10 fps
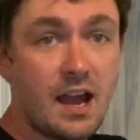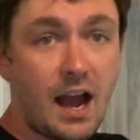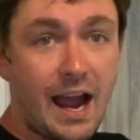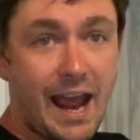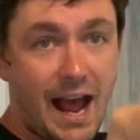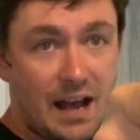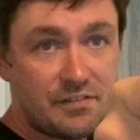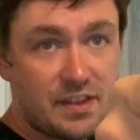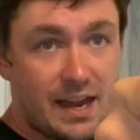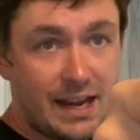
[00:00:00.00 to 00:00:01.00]
I have
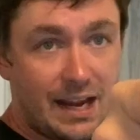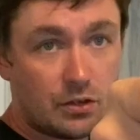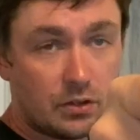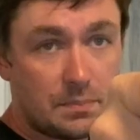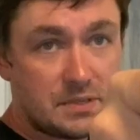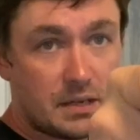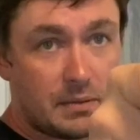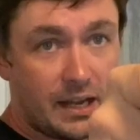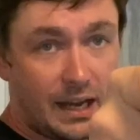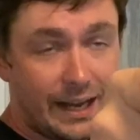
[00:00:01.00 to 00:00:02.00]
that interrupting
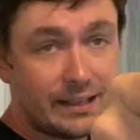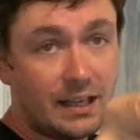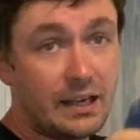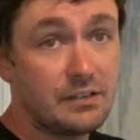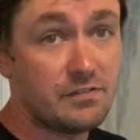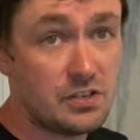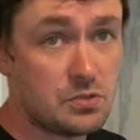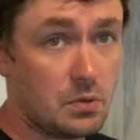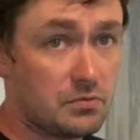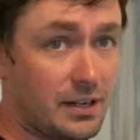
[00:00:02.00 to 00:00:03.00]
my eye line
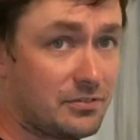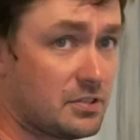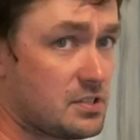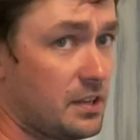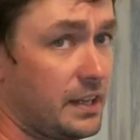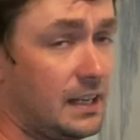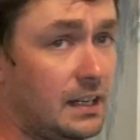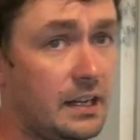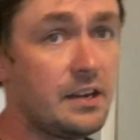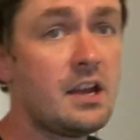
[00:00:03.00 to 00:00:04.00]
visual reference on the gun.